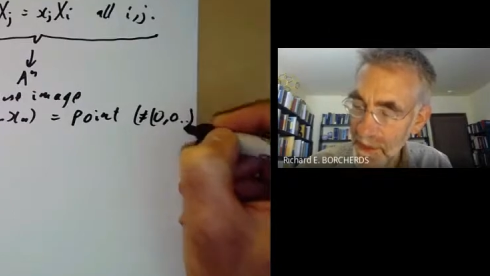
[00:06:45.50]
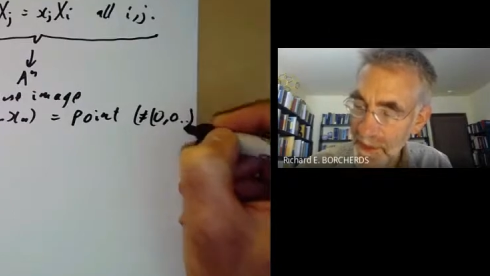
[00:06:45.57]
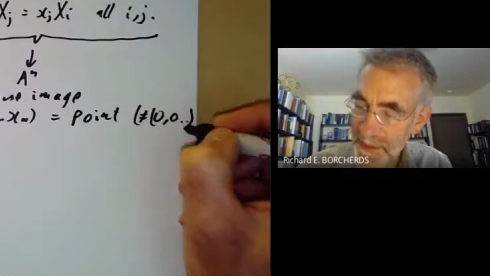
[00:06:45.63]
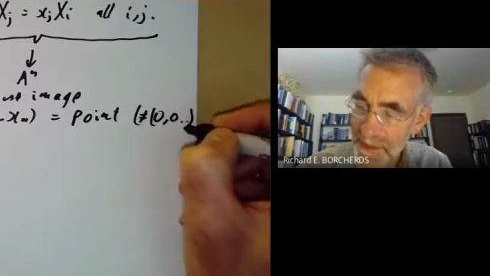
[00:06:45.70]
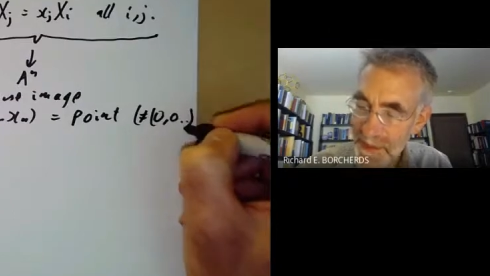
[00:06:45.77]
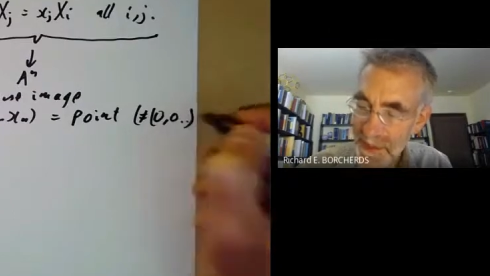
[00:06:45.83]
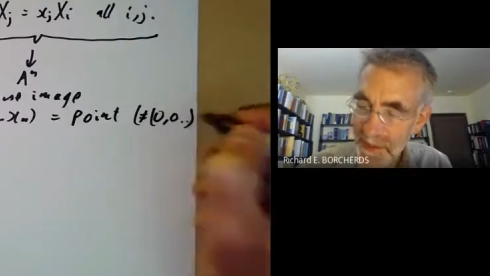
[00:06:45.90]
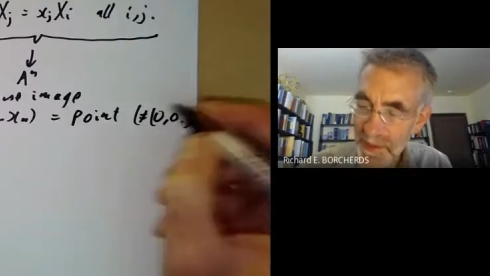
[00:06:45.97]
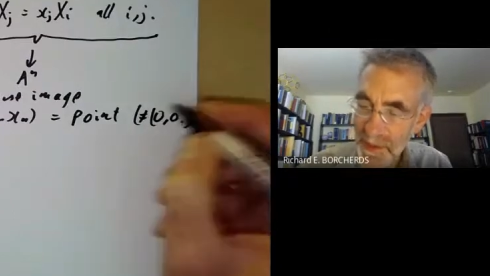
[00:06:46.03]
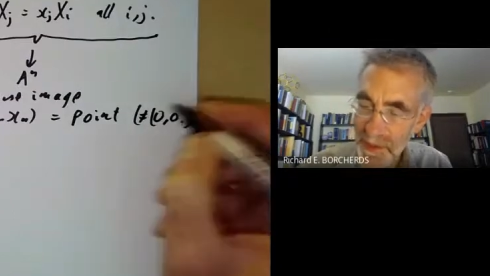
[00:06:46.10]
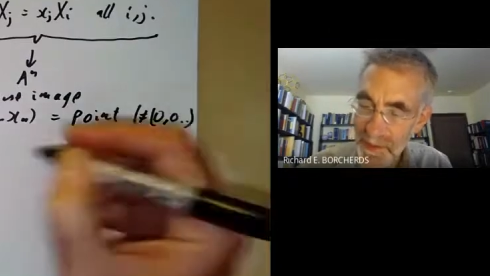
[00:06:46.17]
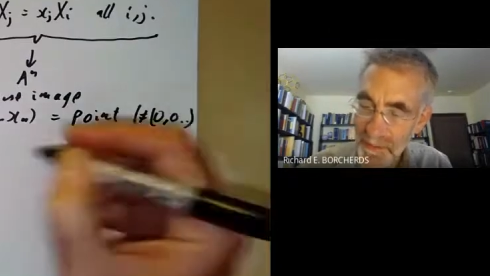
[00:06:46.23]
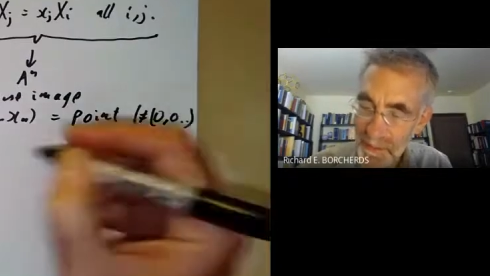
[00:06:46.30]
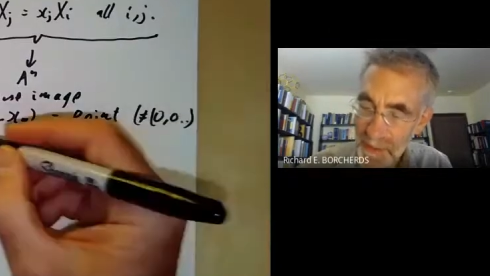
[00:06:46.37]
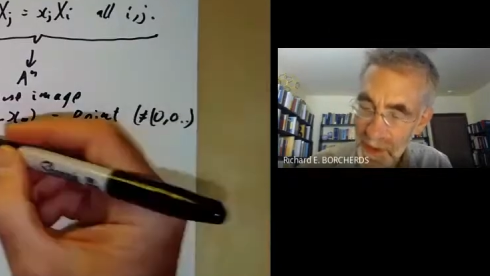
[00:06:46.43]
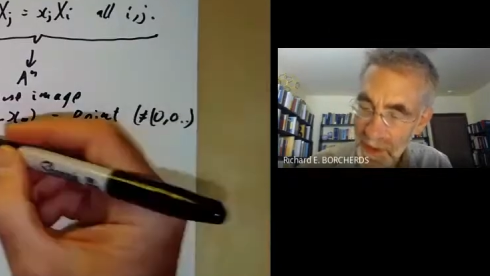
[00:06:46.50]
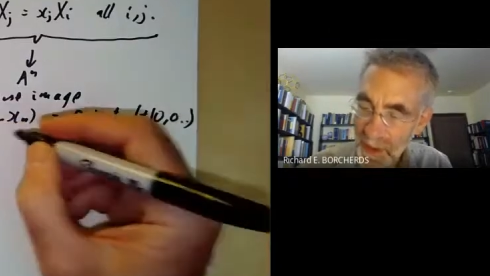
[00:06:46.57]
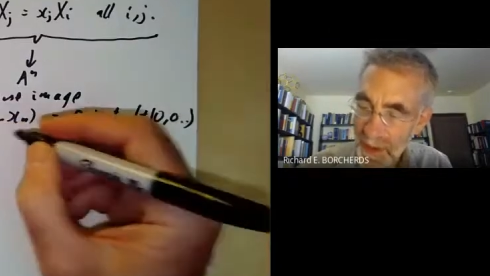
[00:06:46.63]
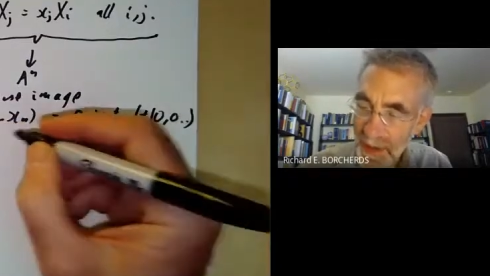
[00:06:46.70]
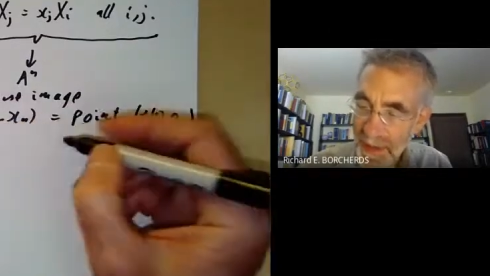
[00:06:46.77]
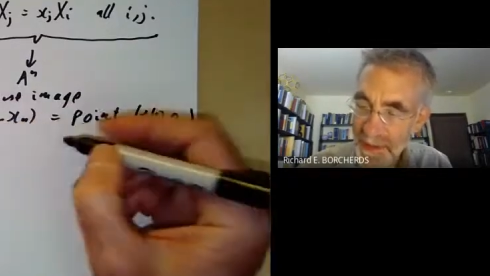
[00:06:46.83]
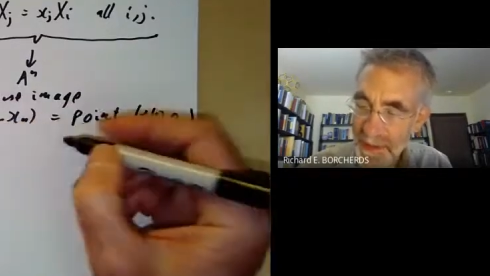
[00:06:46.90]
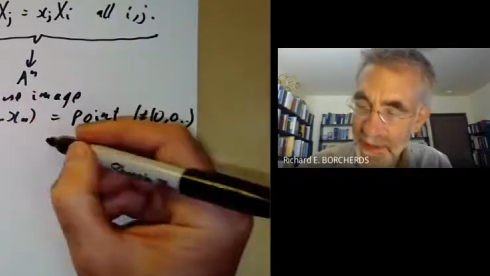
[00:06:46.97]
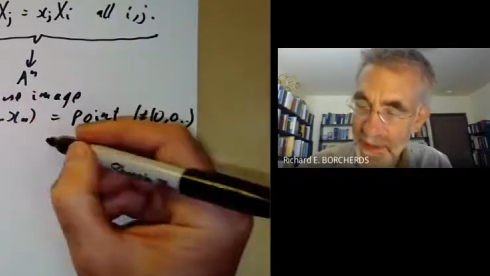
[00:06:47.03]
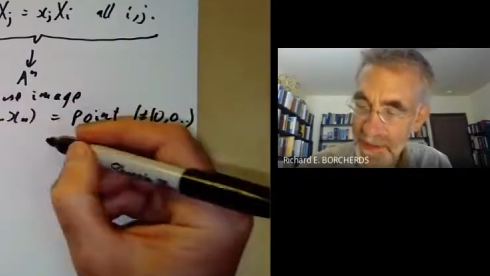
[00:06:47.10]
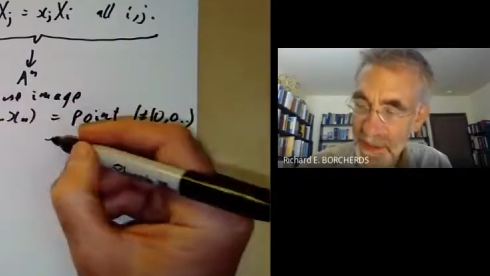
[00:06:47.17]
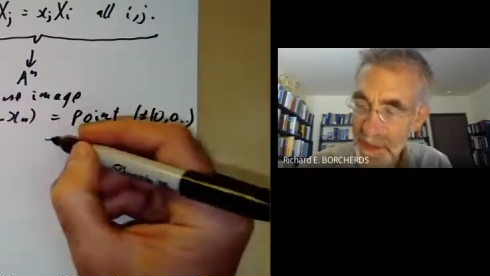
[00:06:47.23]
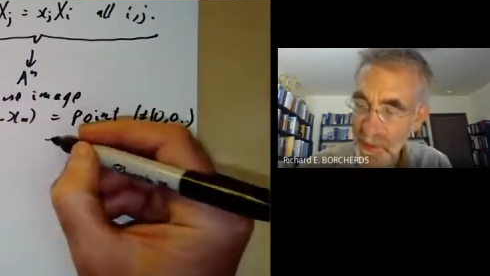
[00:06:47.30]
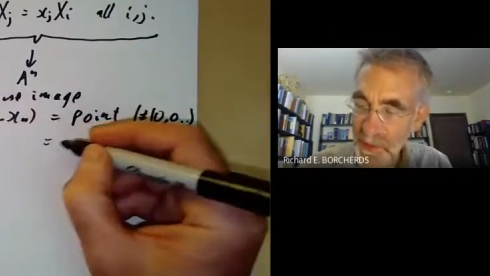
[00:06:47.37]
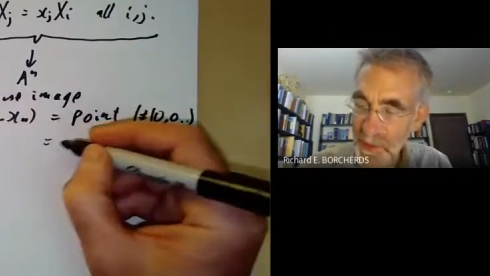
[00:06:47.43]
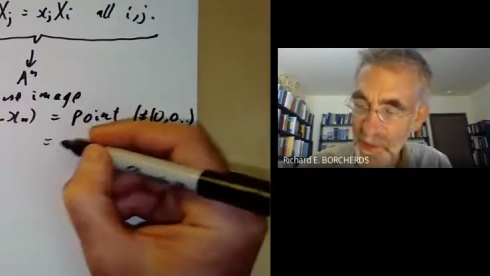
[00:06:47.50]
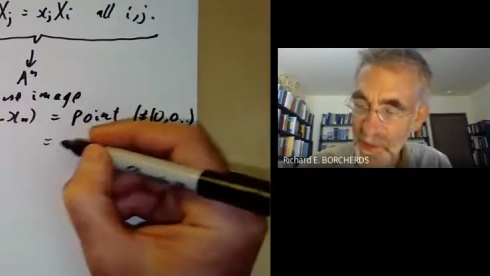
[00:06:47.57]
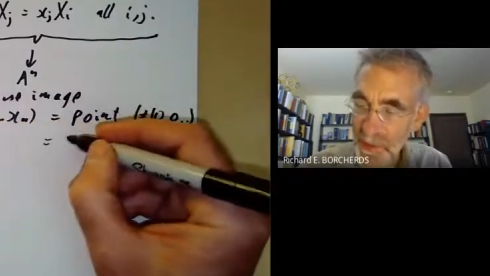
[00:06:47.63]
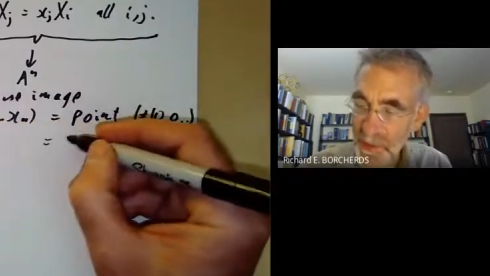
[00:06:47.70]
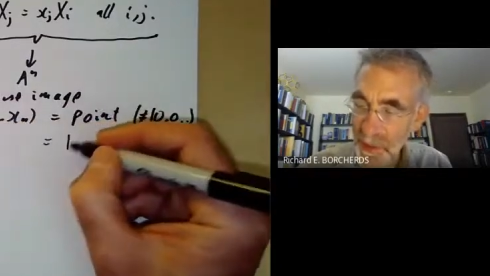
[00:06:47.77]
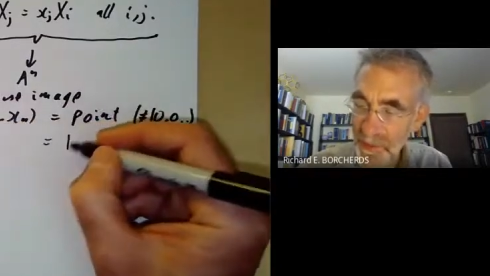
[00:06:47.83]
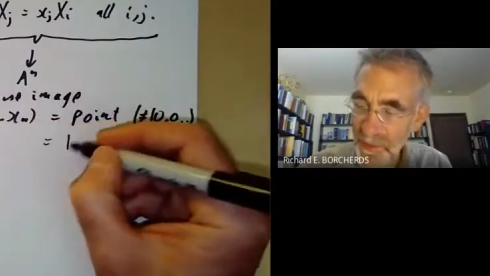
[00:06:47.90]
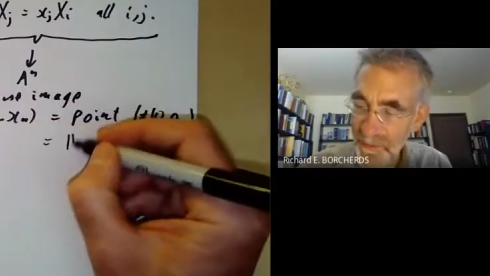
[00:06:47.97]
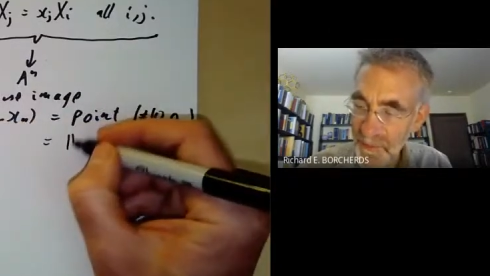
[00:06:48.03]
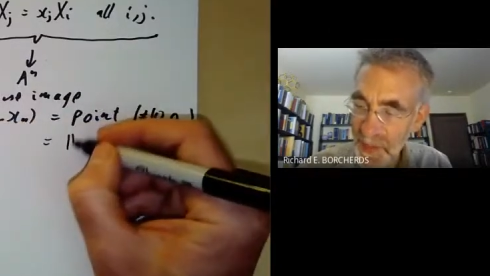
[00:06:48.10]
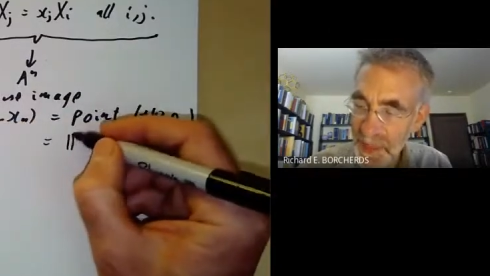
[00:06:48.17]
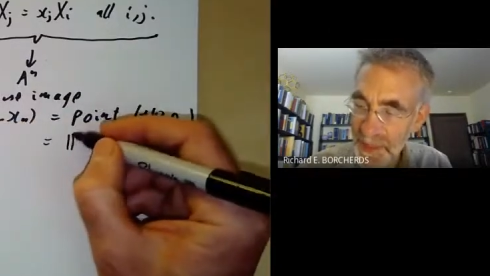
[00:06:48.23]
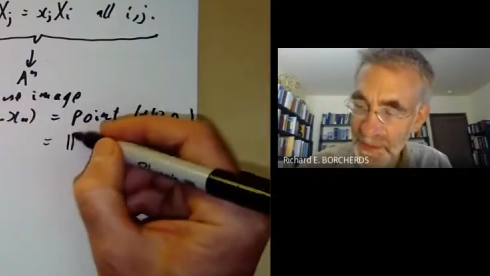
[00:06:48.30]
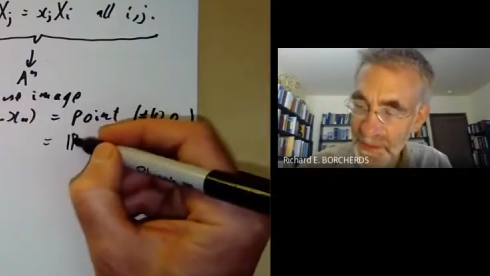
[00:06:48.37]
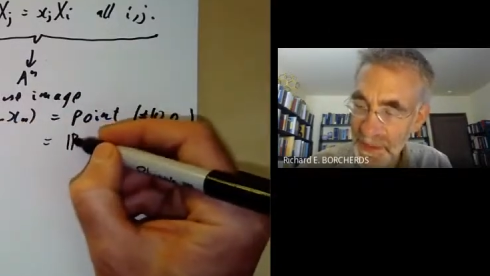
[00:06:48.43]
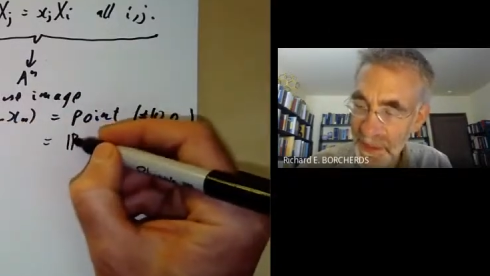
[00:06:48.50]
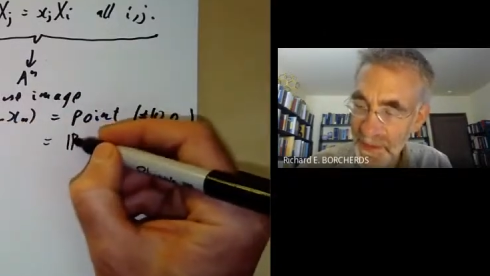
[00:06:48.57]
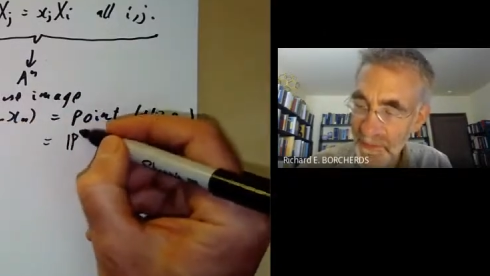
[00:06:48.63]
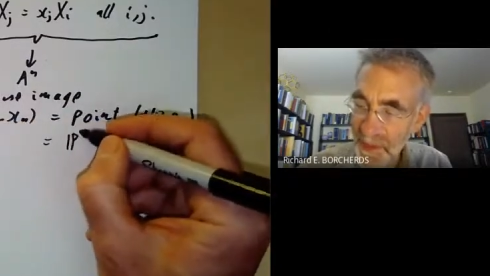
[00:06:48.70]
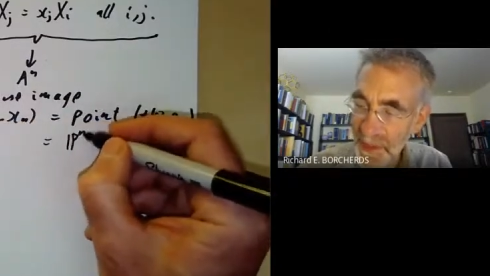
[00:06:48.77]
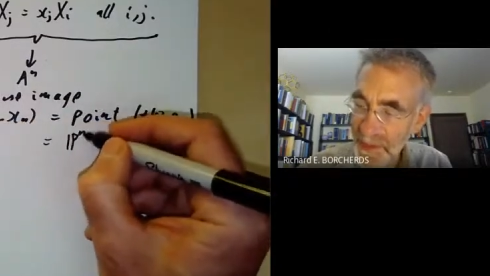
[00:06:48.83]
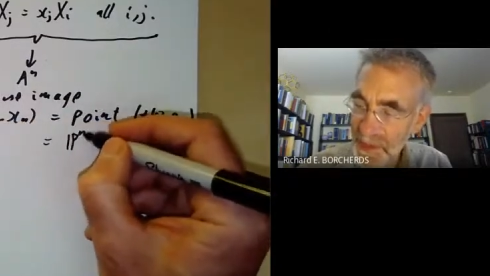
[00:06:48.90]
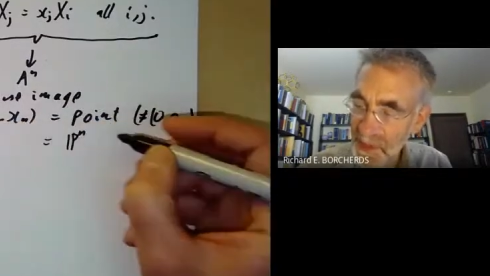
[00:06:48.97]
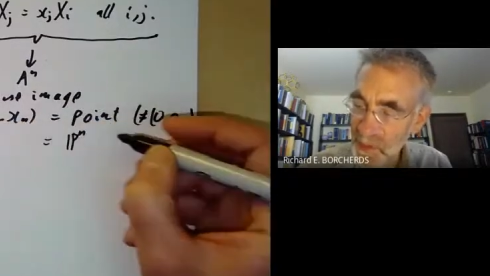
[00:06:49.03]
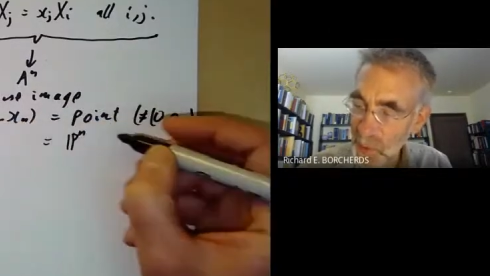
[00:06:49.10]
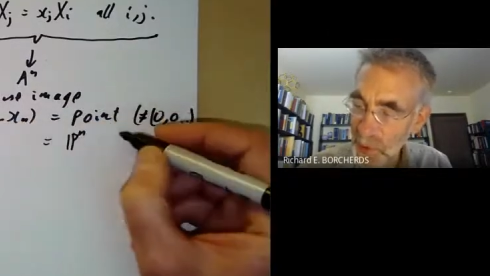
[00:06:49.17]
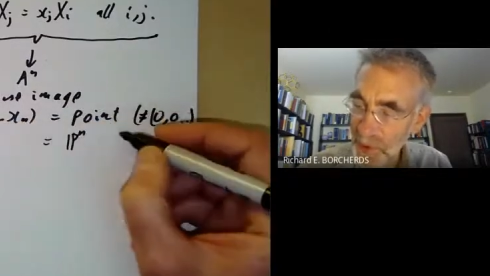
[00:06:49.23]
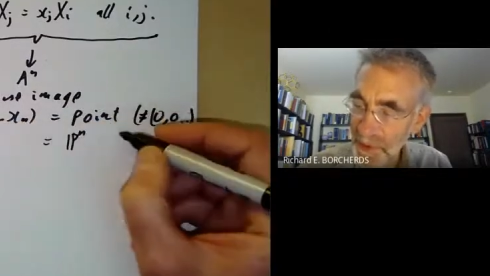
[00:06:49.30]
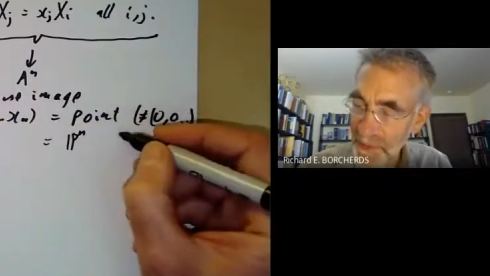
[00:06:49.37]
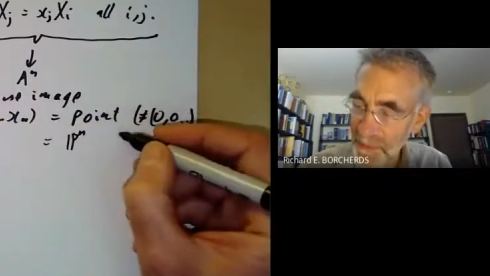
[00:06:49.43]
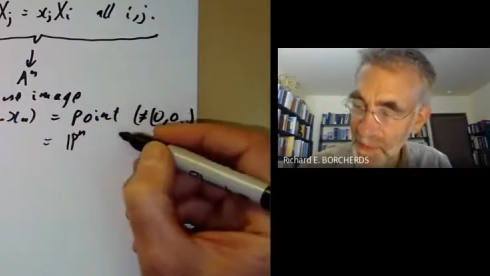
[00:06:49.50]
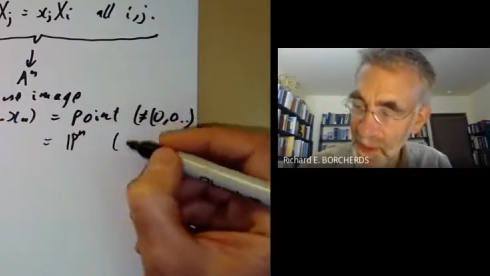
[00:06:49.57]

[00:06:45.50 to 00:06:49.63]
0 and it's equal to a copy of p to the n minus 1